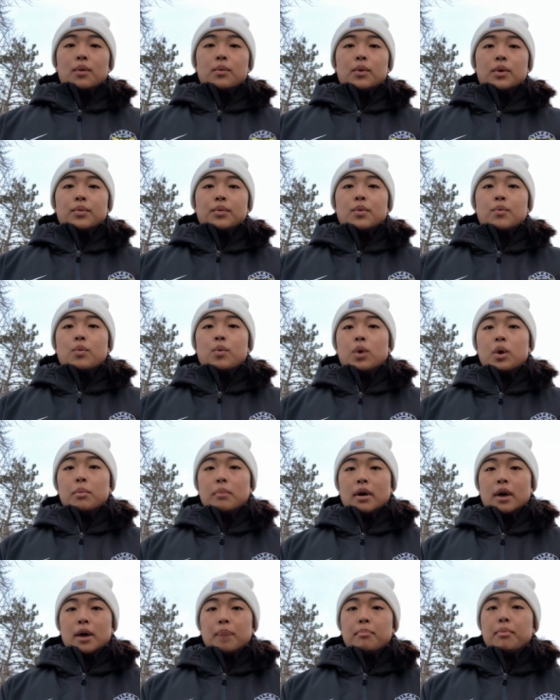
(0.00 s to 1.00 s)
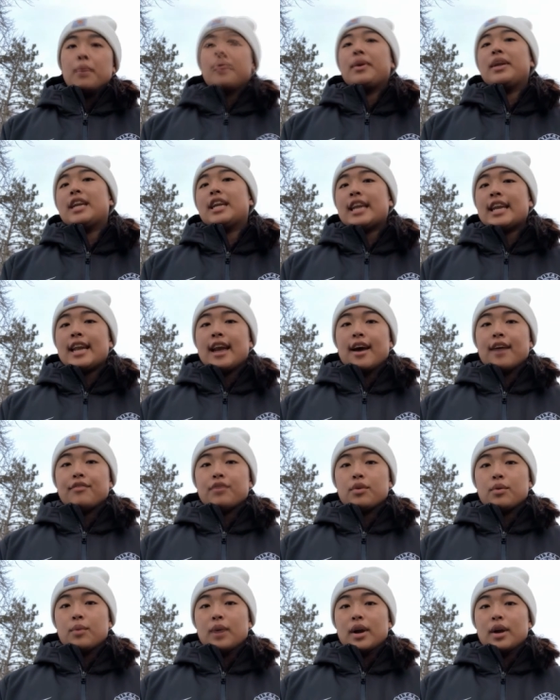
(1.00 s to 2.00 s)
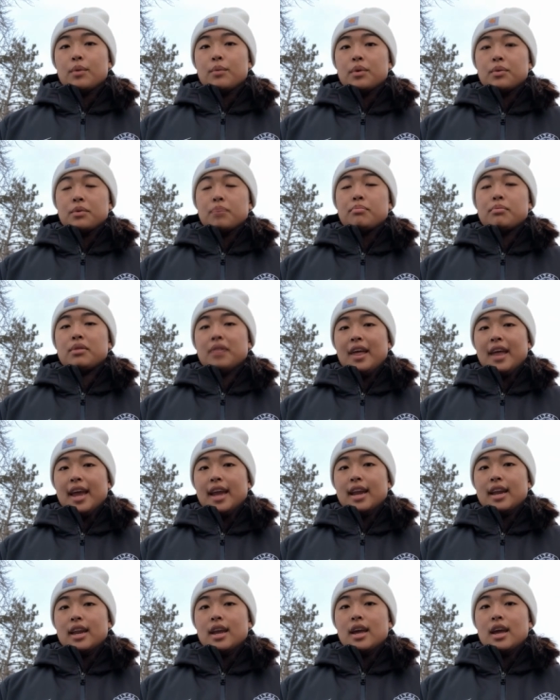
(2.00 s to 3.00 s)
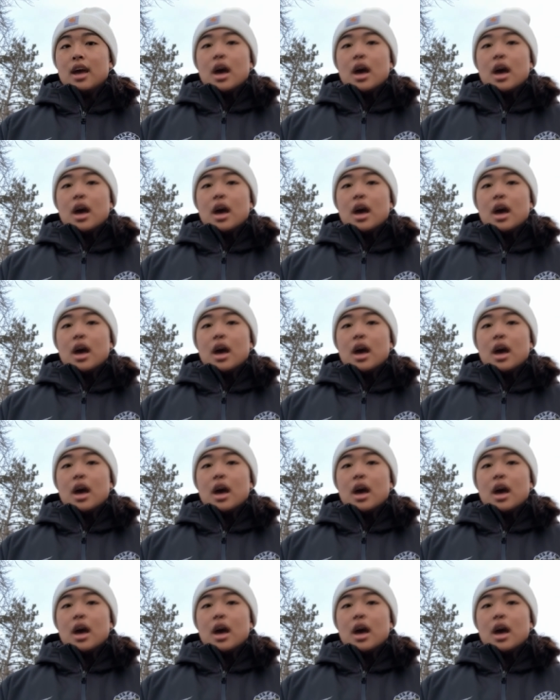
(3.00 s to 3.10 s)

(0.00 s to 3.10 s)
when we warm up, but we didn't have to wear it when we played.